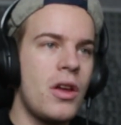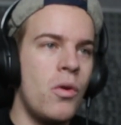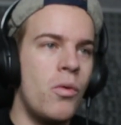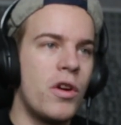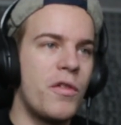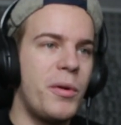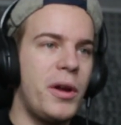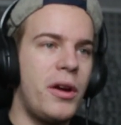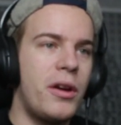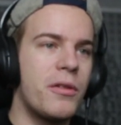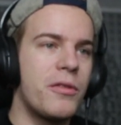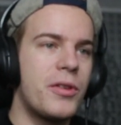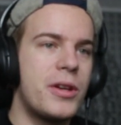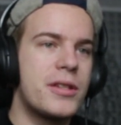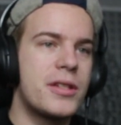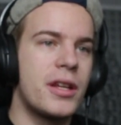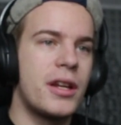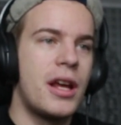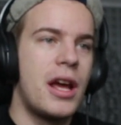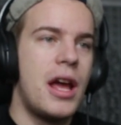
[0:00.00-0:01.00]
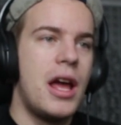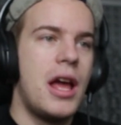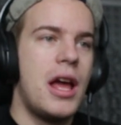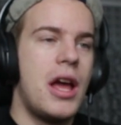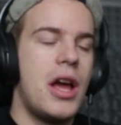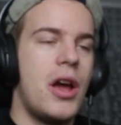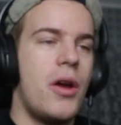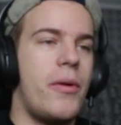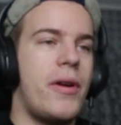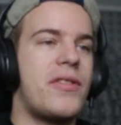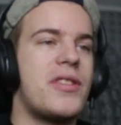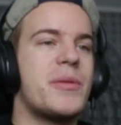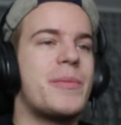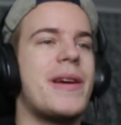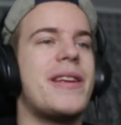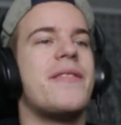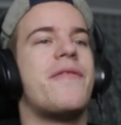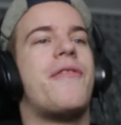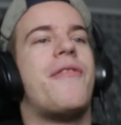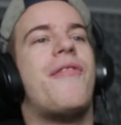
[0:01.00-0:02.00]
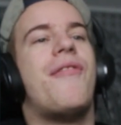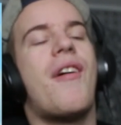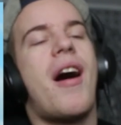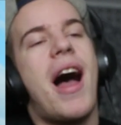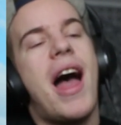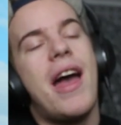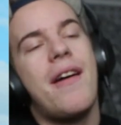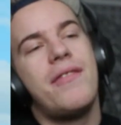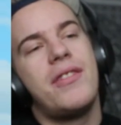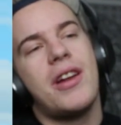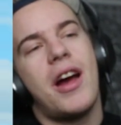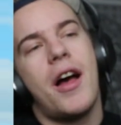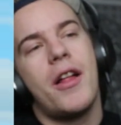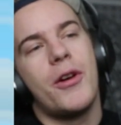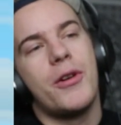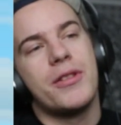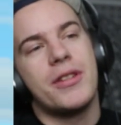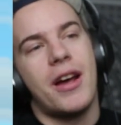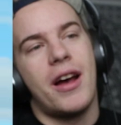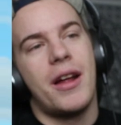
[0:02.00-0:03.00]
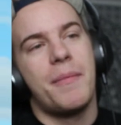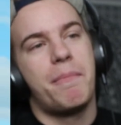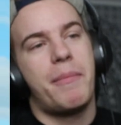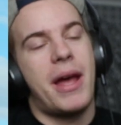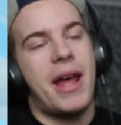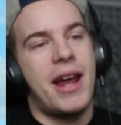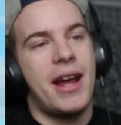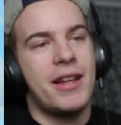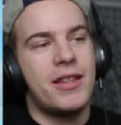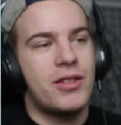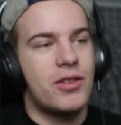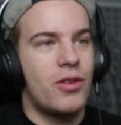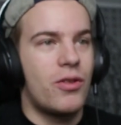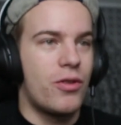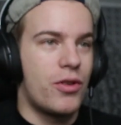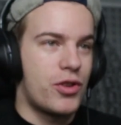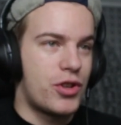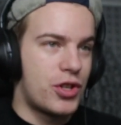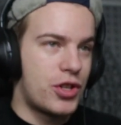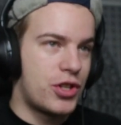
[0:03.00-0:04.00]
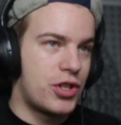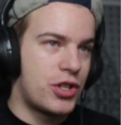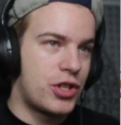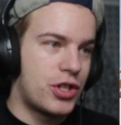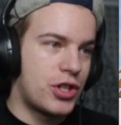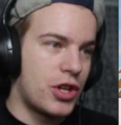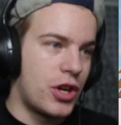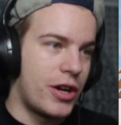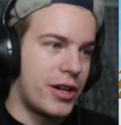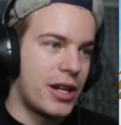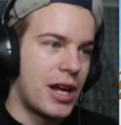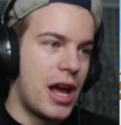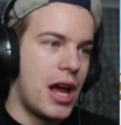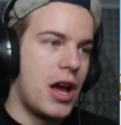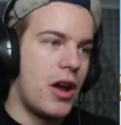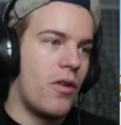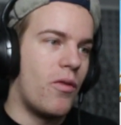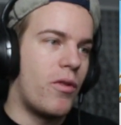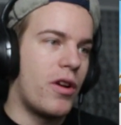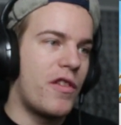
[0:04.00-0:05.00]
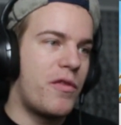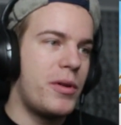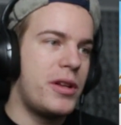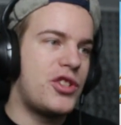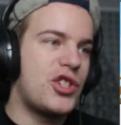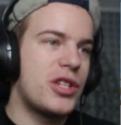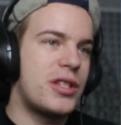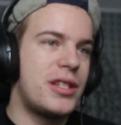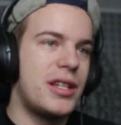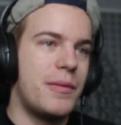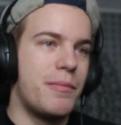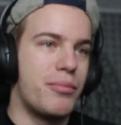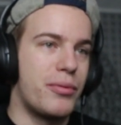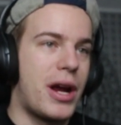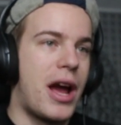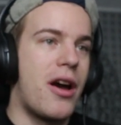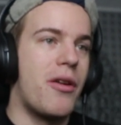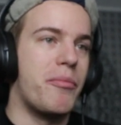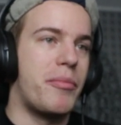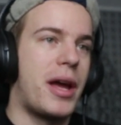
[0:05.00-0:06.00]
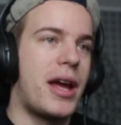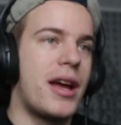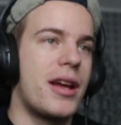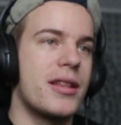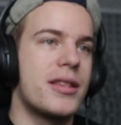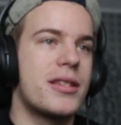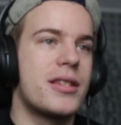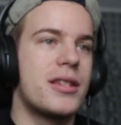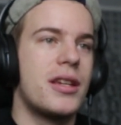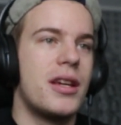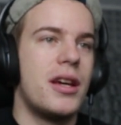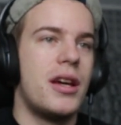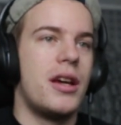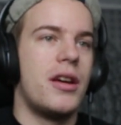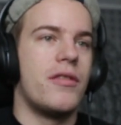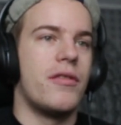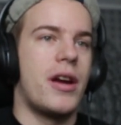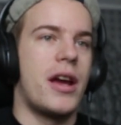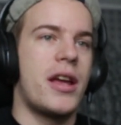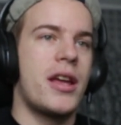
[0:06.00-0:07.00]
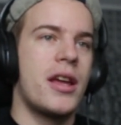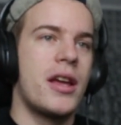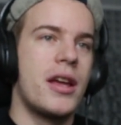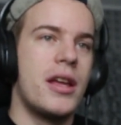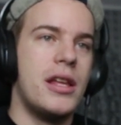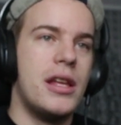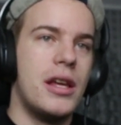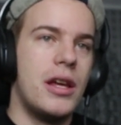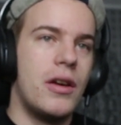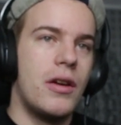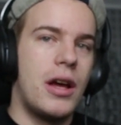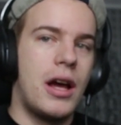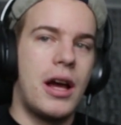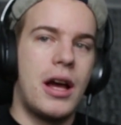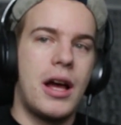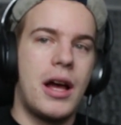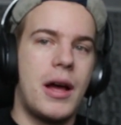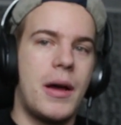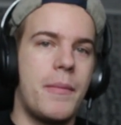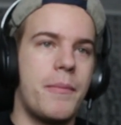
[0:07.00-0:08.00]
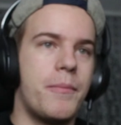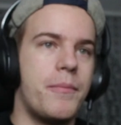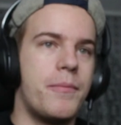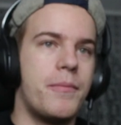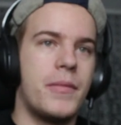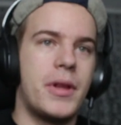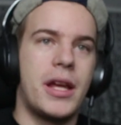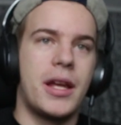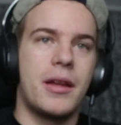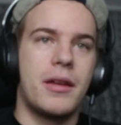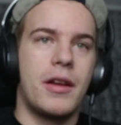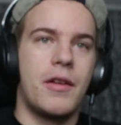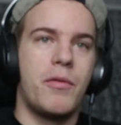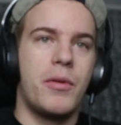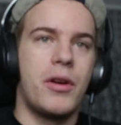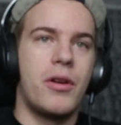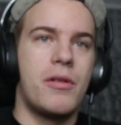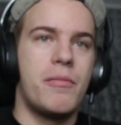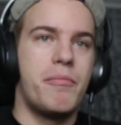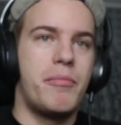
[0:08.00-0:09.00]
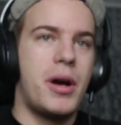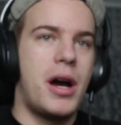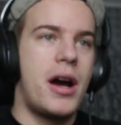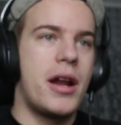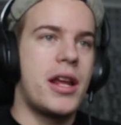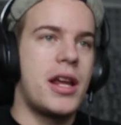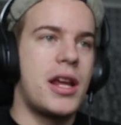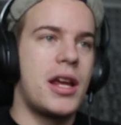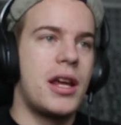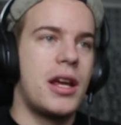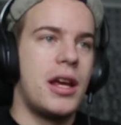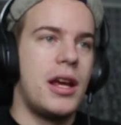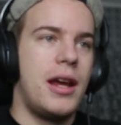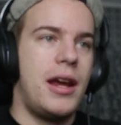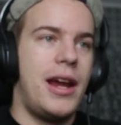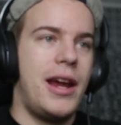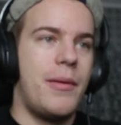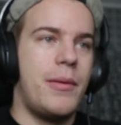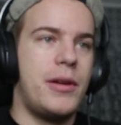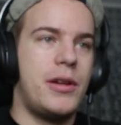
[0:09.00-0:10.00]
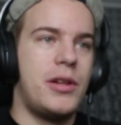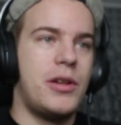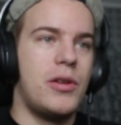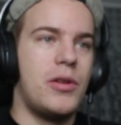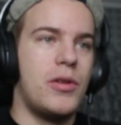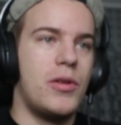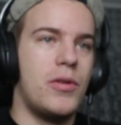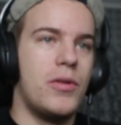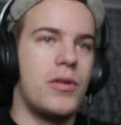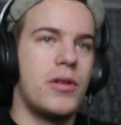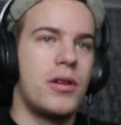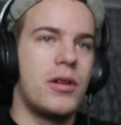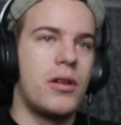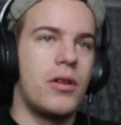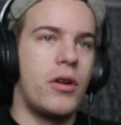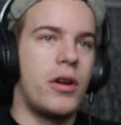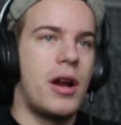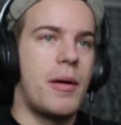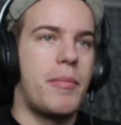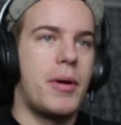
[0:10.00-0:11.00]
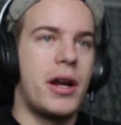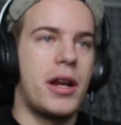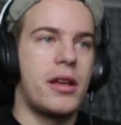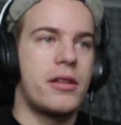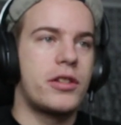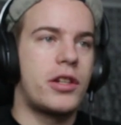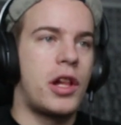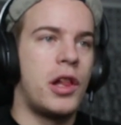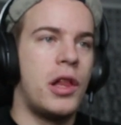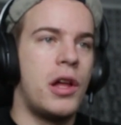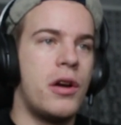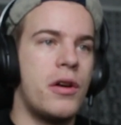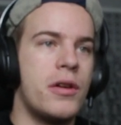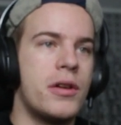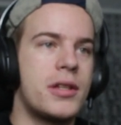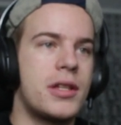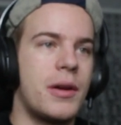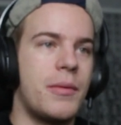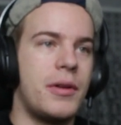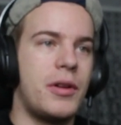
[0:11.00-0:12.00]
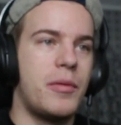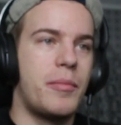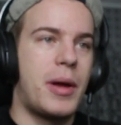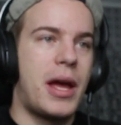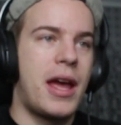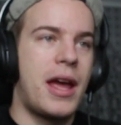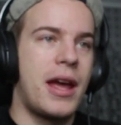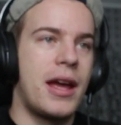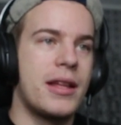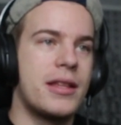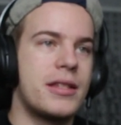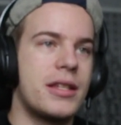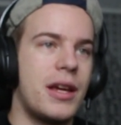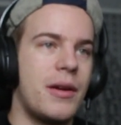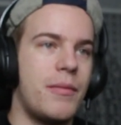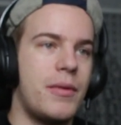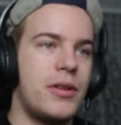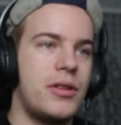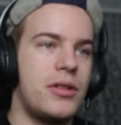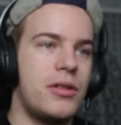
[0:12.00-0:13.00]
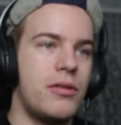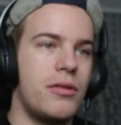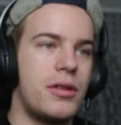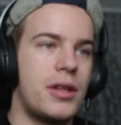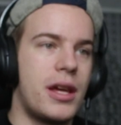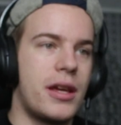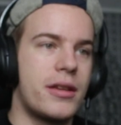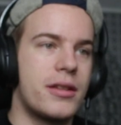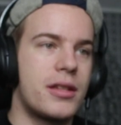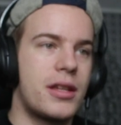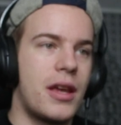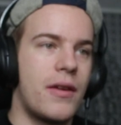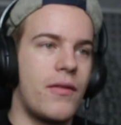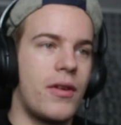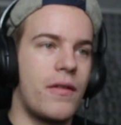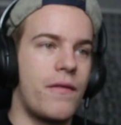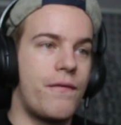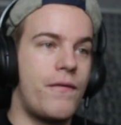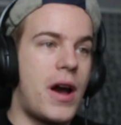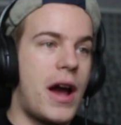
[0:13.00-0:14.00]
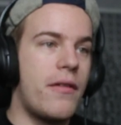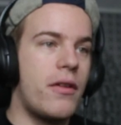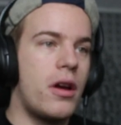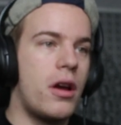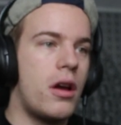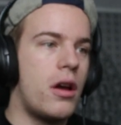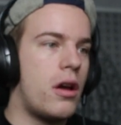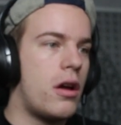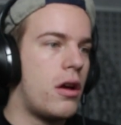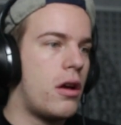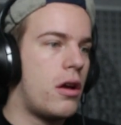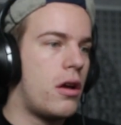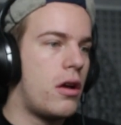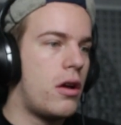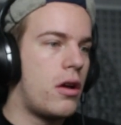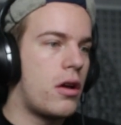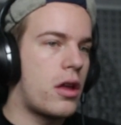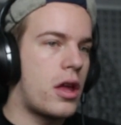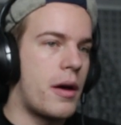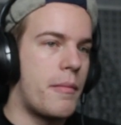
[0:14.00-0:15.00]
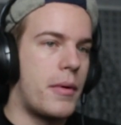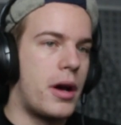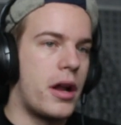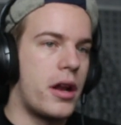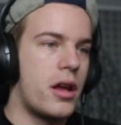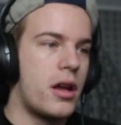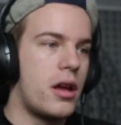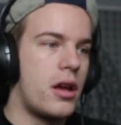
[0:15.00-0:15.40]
What if we go to recent? We have to spend five dollars on pants or shirt. What if we just did brown pants, right? Um, like if we go to body, we do or not bodies, clothes, and we do pants, and we do Thanksgiving. But come on,